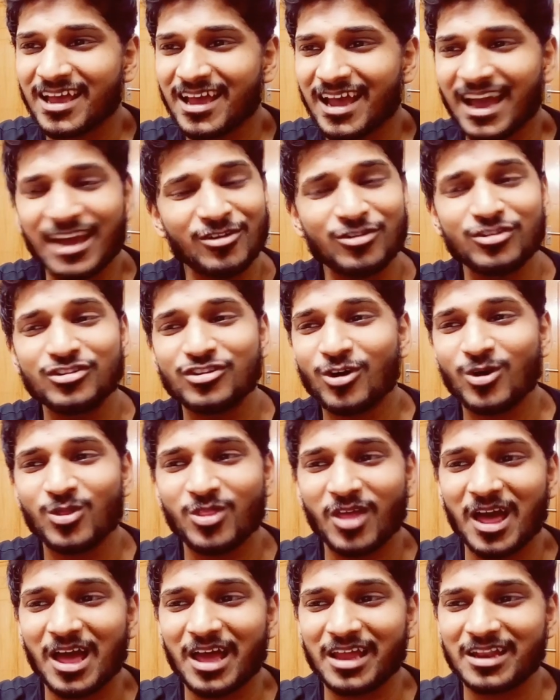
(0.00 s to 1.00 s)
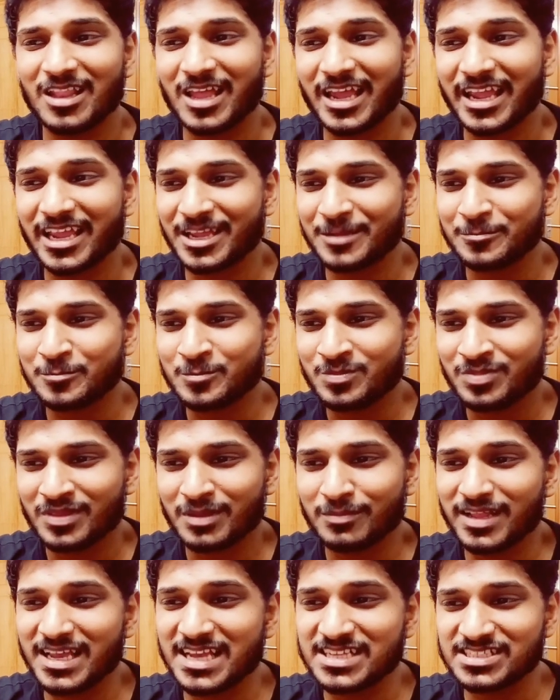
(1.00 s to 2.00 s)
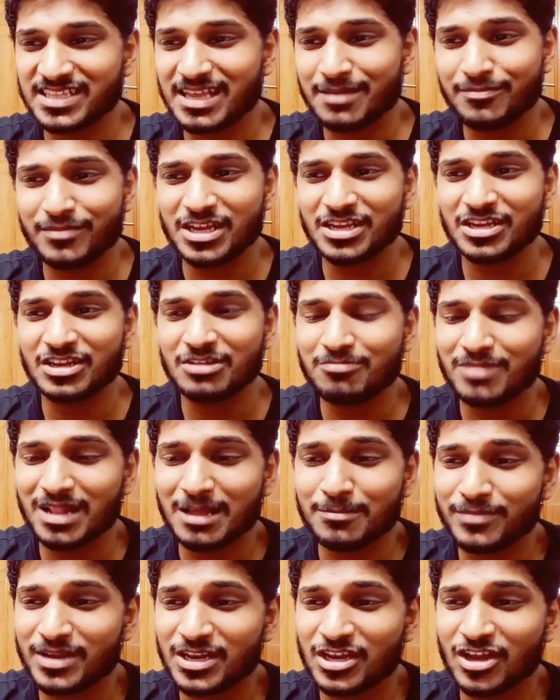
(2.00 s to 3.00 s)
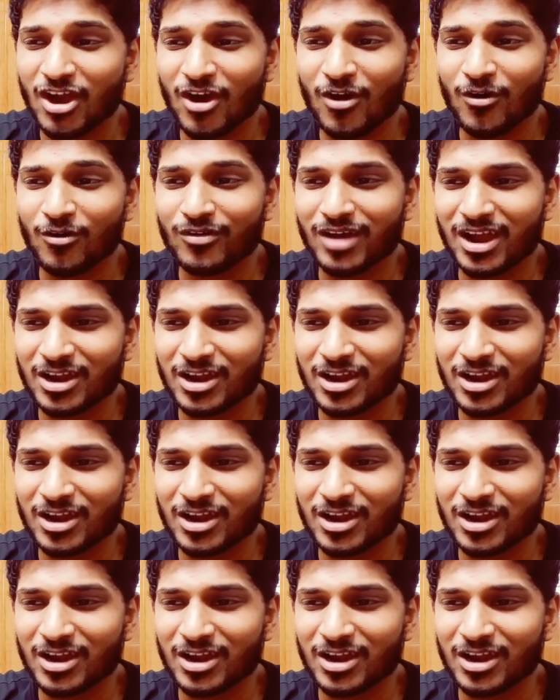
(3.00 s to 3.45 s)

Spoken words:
I don't know that. Like, please let me know.